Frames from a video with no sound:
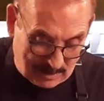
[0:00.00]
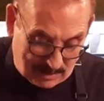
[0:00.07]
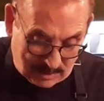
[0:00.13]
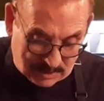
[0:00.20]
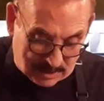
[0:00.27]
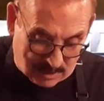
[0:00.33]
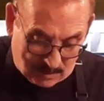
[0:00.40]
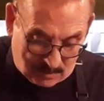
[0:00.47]

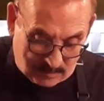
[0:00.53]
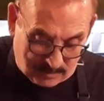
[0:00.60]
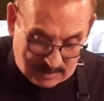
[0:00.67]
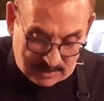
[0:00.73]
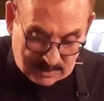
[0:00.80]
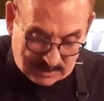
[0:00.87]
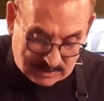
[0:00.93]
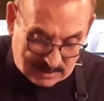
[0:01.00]
So
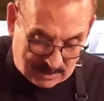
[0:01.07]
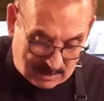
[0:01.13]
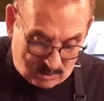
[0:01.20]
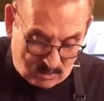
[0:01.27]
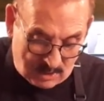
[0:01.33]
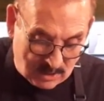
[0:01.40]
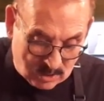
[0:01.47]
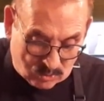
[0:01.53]
this, you
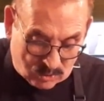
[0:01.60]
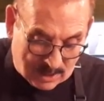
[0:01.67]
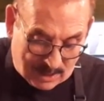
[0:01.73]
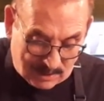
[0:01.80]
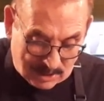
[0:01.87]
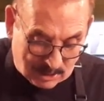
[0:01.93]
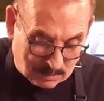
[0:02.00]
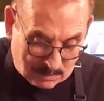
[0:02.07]
need to try
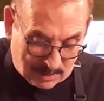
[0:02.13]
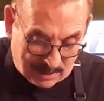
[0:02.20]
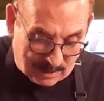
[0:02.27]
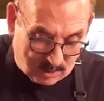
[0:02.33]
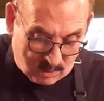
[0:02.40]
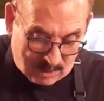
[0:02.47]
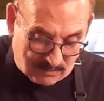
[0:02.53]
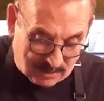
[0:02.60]
this one like
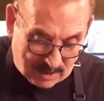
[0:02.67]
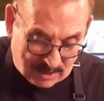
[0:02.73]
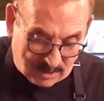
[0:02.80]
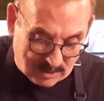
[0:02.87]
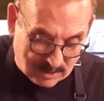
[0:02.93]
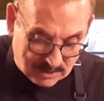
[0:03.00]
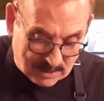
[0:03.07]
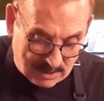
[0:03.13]
you have the
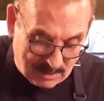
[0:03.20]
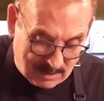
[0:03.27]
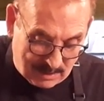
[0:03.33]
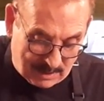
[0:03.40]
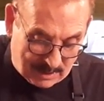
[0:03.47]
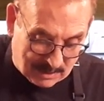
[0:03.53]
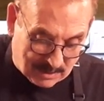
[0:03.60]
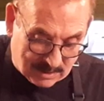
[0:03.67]
others.
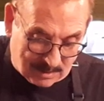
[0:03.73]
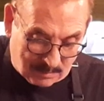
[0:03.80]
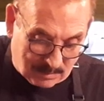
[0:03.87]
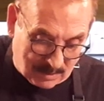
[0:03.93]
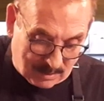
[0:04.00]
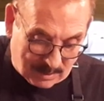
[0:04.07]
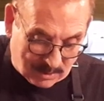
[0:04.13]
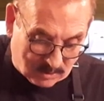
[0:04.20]
It's
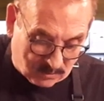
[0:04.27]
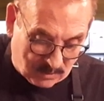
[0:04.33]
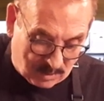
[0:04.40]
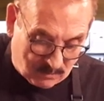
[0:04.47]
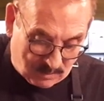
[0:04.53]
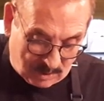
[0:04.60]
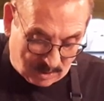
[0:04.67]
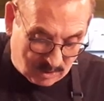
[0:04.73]
something that's
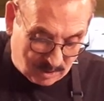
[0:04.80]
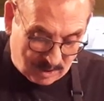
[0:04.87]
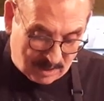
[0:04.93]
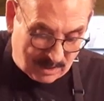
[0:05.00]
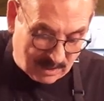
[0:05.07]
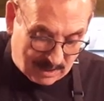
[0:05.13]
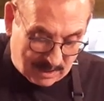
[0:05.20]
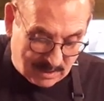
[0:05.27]
really, really
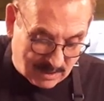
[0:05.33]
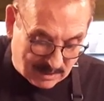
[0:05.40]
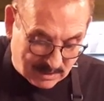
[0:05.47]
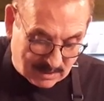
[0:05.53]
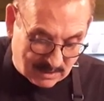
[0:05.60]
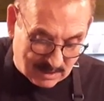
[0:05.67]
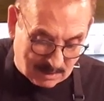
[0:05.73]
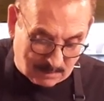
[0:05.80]
good and it
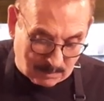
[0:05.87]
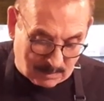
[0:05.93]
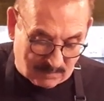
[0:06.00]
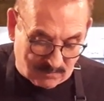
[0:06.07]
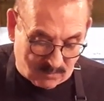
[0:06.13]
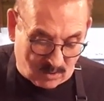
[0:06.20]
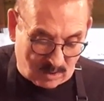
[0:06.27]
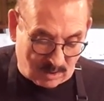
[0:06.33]
doesn't take but
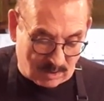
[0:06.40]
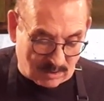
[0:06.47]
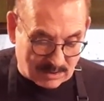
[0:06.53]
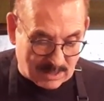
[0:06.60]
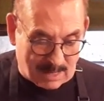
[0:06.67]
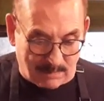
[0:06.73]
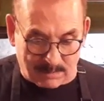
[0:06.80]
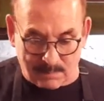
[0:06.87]
very little
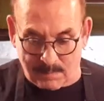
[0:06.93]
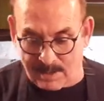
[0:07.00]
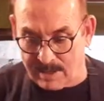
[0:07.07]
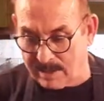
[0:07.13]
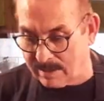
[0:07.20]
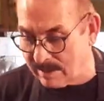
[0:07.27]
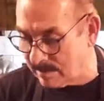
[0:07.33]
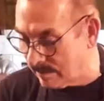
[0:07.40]
time to
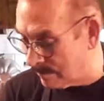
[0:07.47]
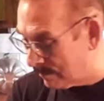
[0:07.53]
make.